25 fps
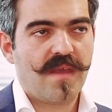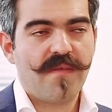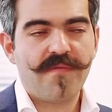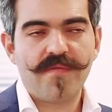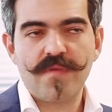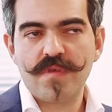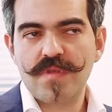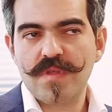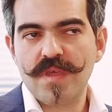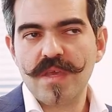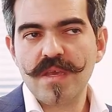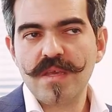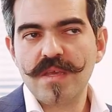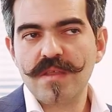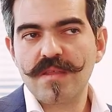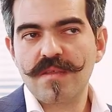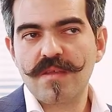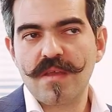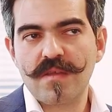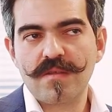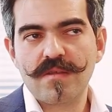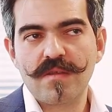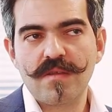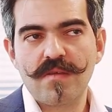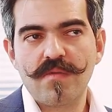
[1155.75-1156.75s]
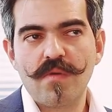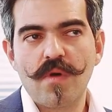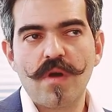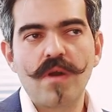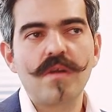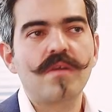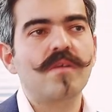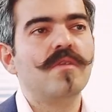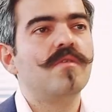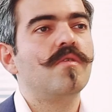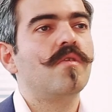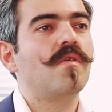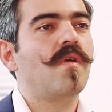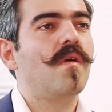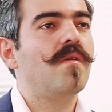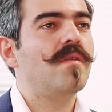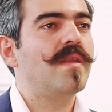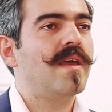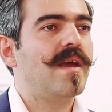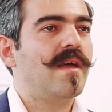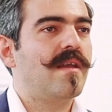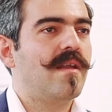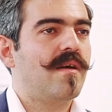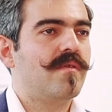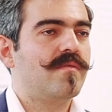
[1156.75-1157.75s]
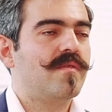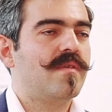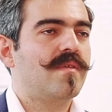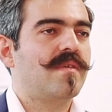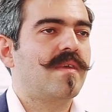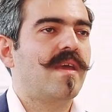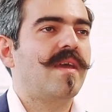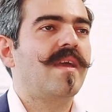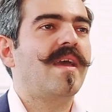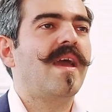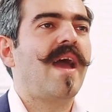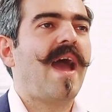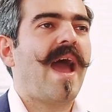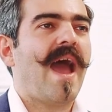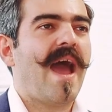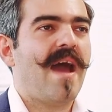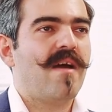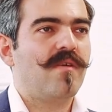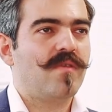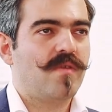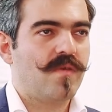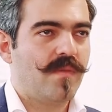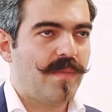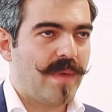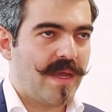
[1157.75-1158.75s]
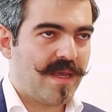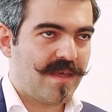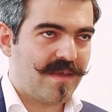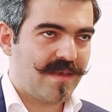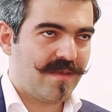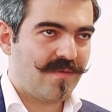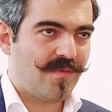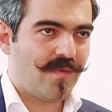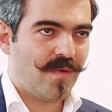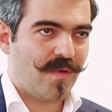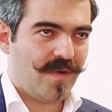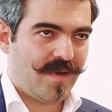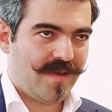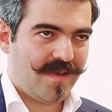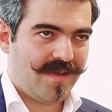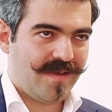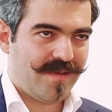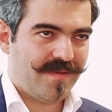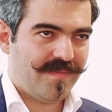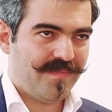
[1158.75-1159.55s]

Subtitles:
If you think it's not going to work, you're only allowed to say how to make it work.